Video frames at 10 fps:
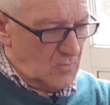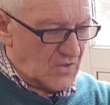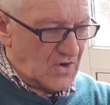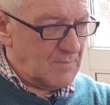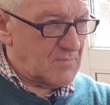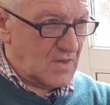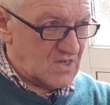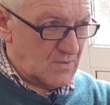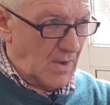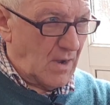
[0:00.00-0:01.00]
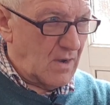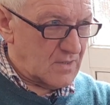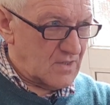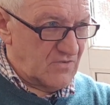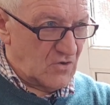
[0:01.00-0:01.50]
With a Raptor, it's a bit
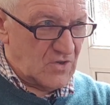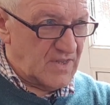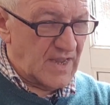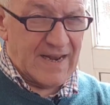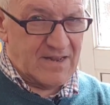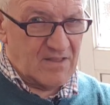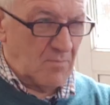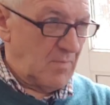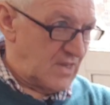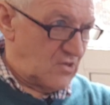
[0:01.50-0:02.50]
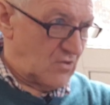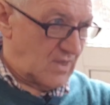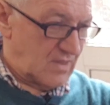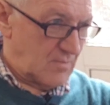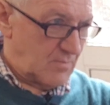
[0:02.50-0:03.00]
harder. You've got to dig into the menu to
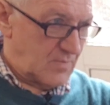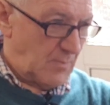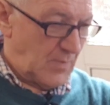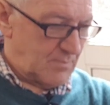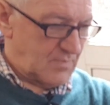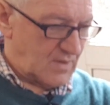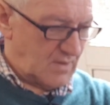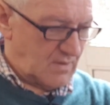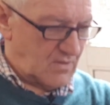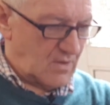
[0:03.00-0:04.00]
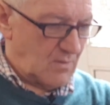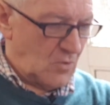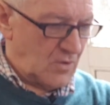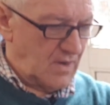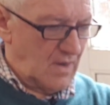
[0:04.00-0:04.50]
get the pip to come
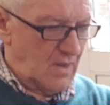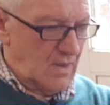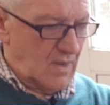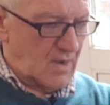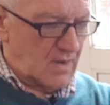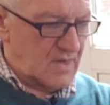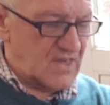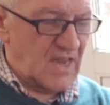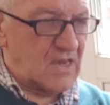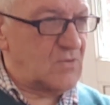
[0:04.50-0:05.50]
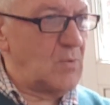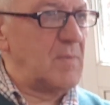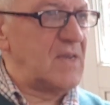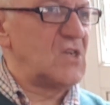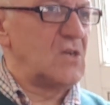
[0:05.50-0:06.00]
on. And I think, as we
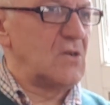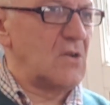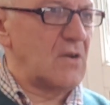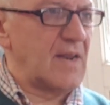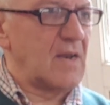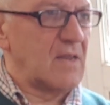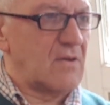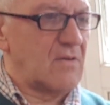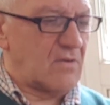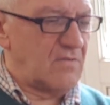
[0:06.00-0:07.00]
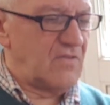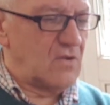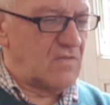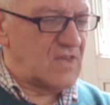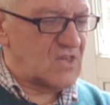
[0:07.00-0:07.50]
mentioned in our earlier
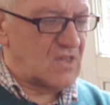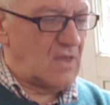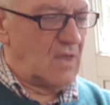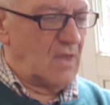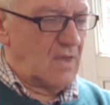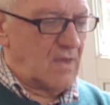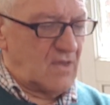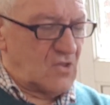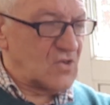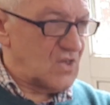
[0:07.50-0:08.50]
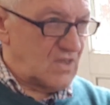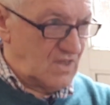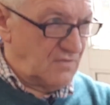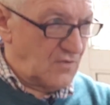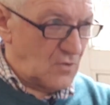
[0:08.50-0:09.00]
review of this, that it doesn't
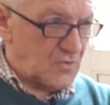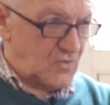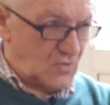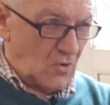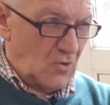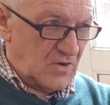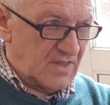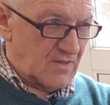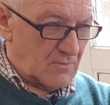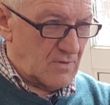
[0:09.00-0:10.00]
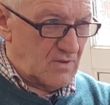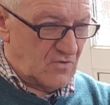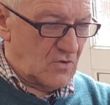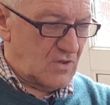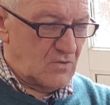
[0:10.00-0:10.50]
default to on either. You've
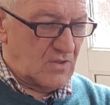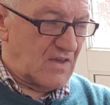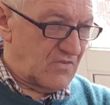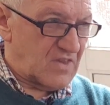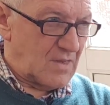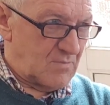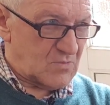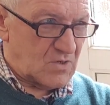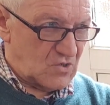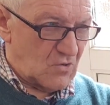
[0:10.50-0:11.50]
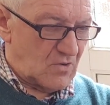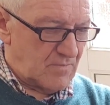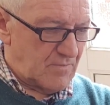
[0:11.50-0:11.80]
got to do that every time you switch it on.